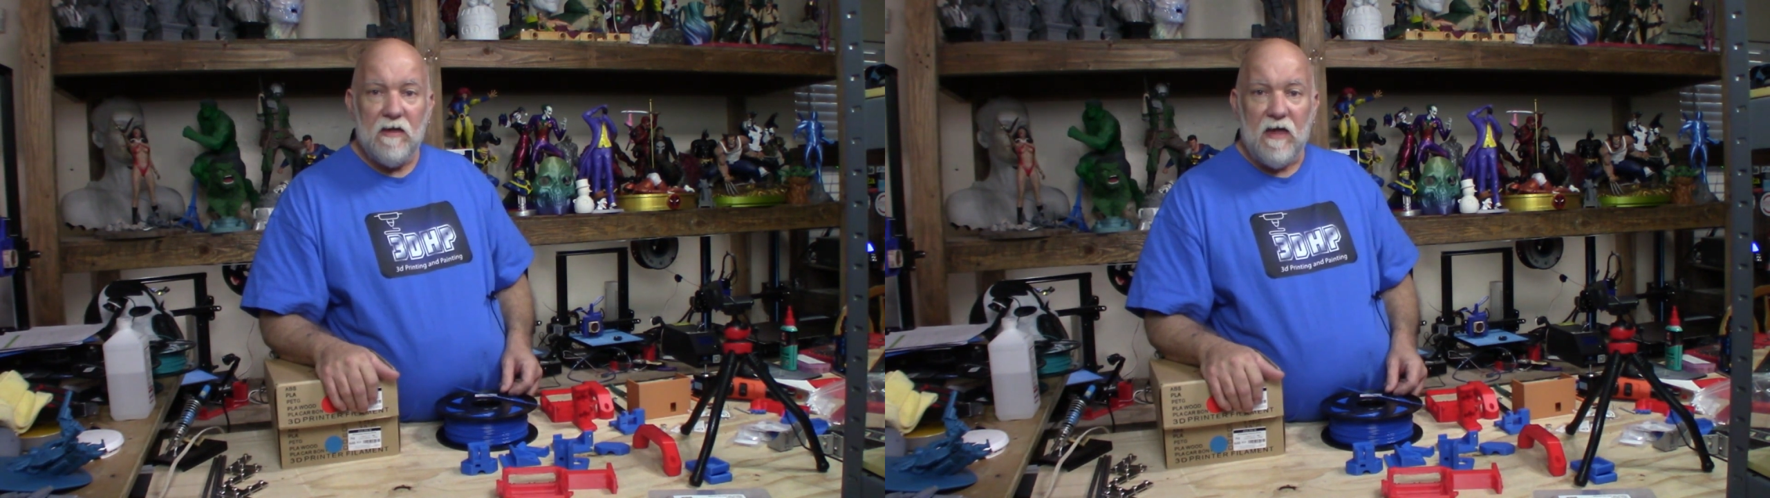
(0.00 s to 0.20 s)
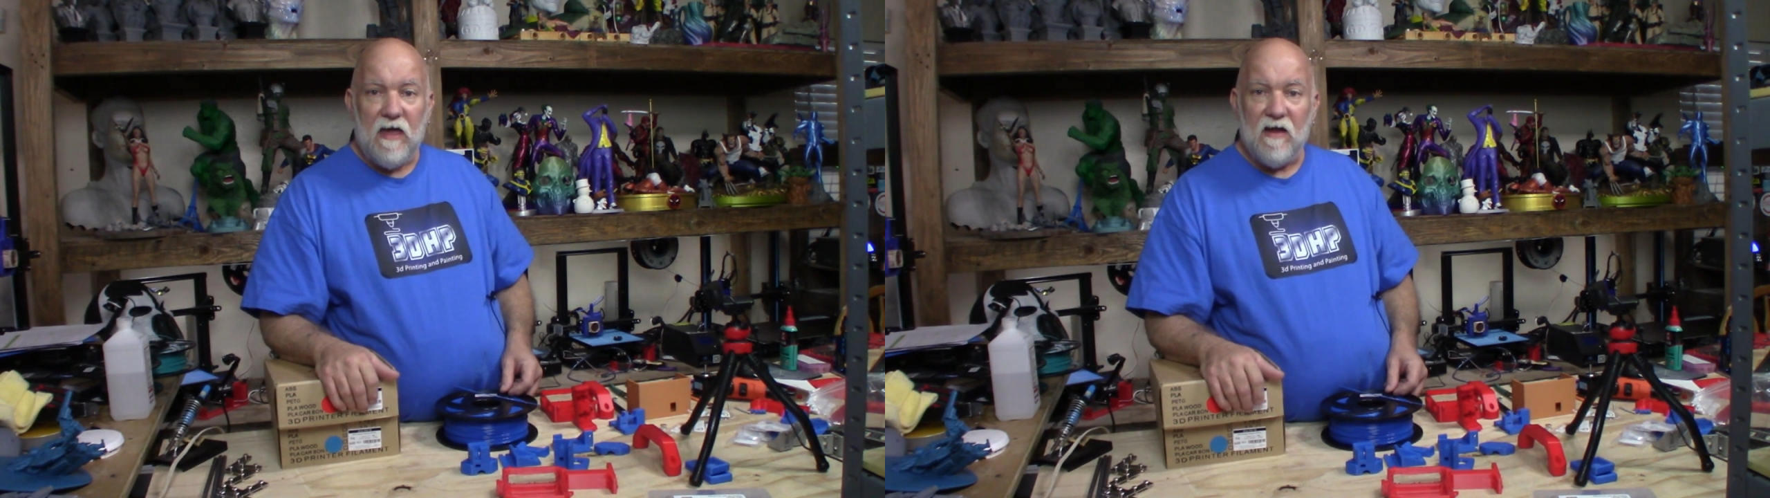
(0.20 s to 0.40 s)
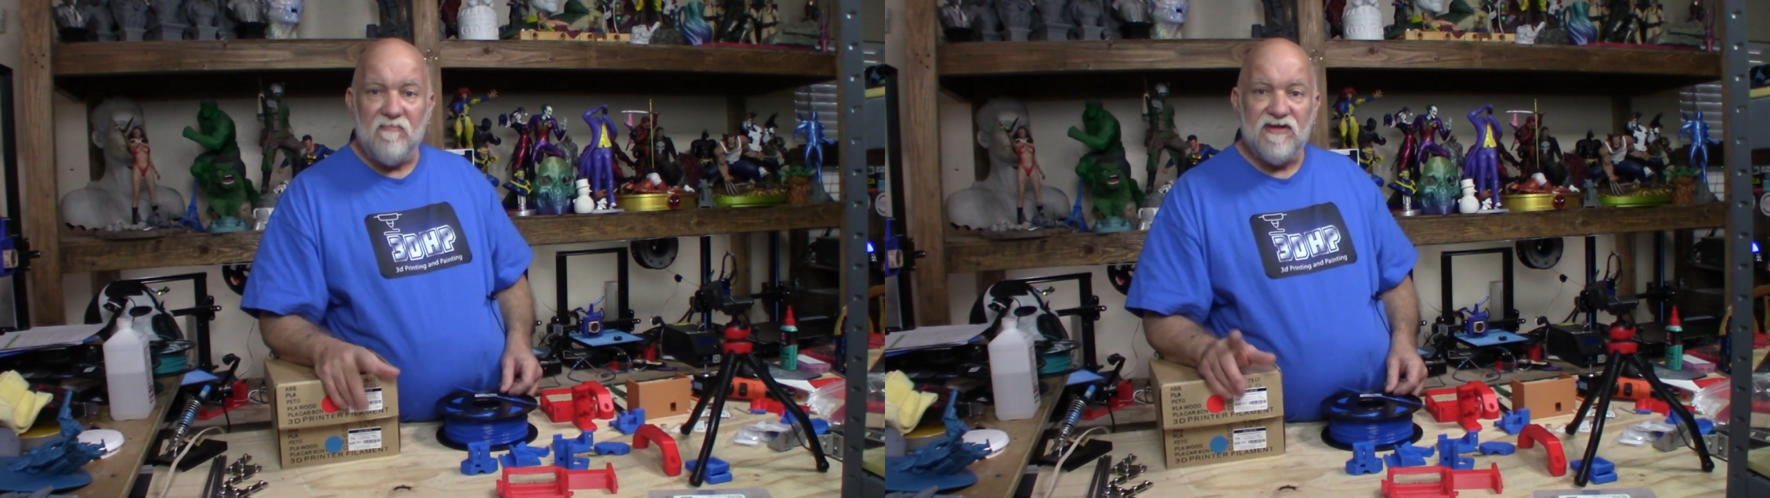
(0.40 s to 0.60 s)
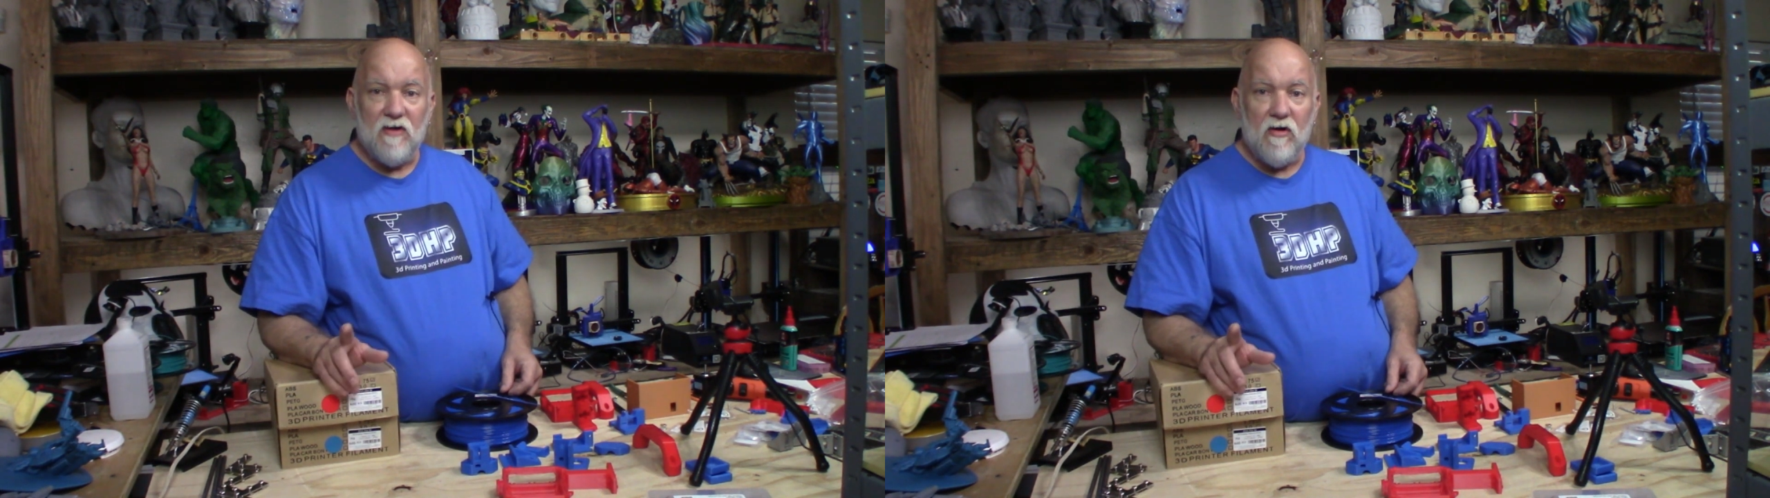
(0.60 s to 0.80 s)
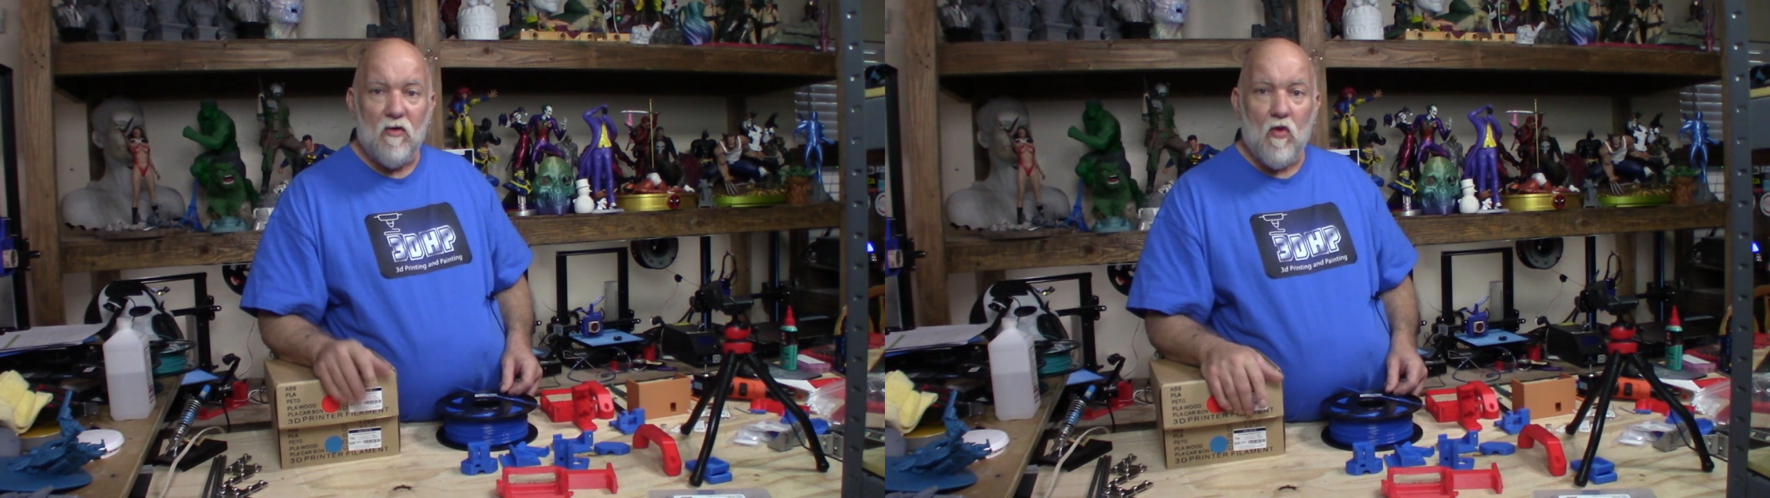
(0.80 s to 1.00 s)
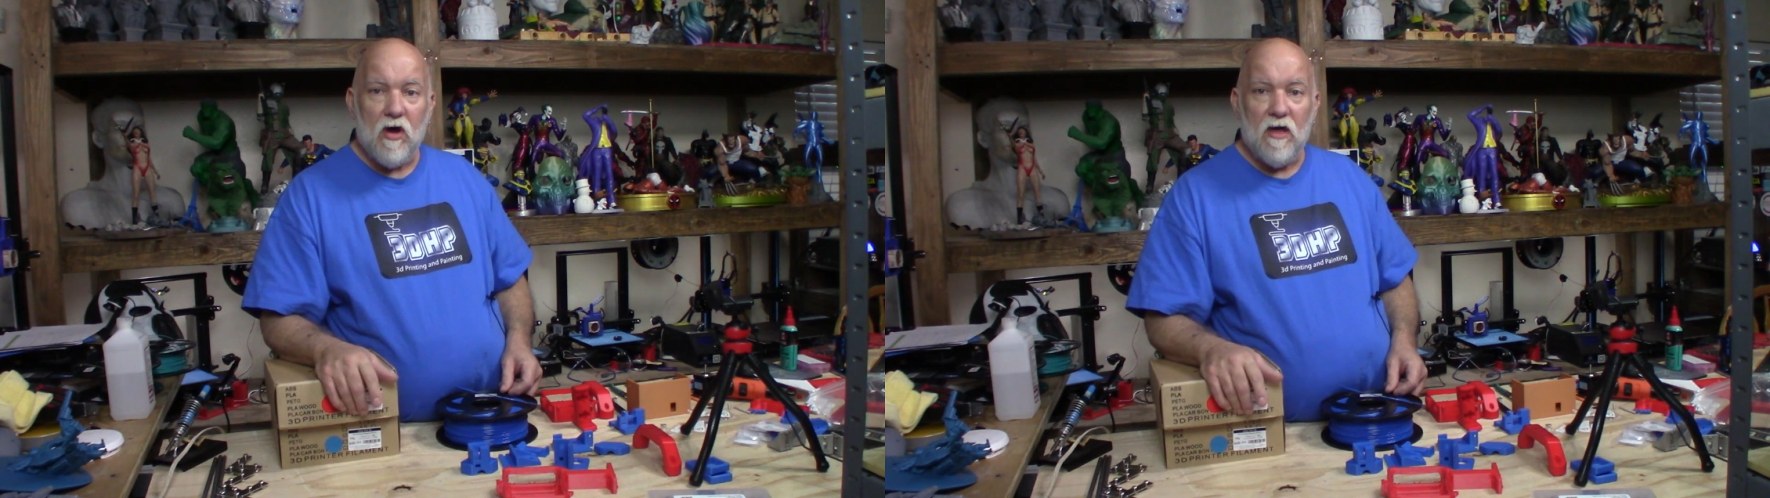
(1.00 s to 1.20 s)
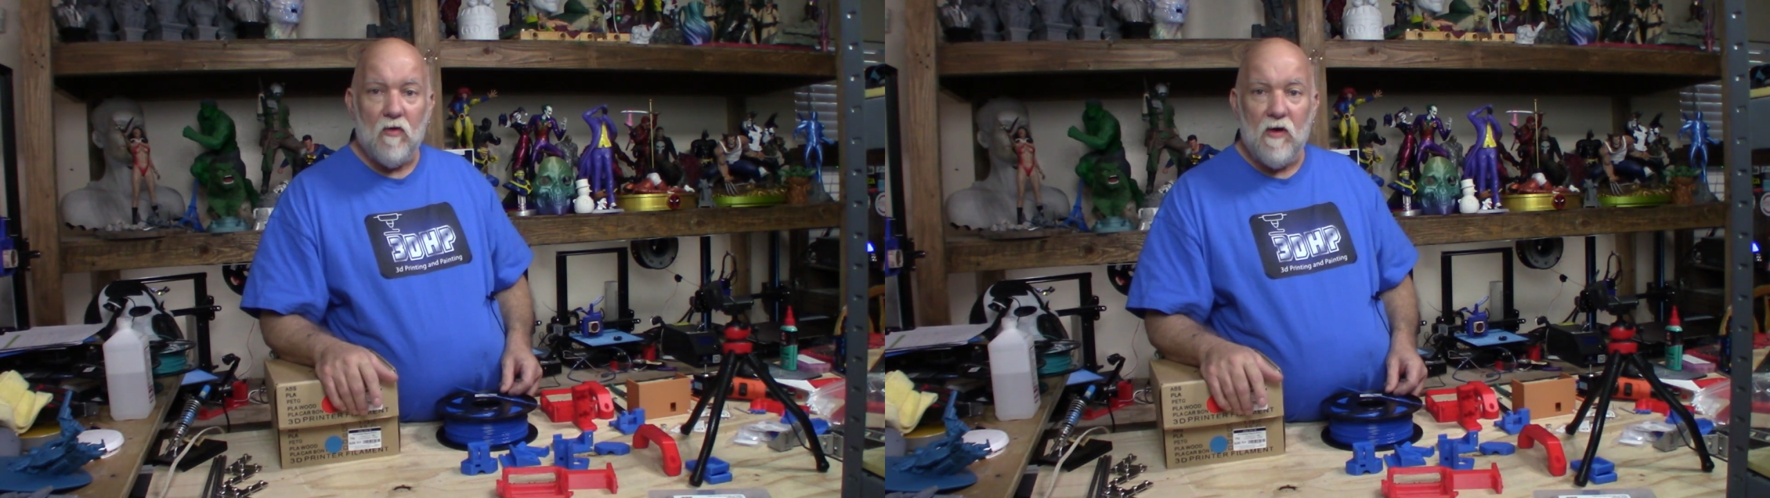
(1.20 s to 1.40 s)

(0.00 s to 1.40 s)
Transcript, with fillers: And I'm starting to work on a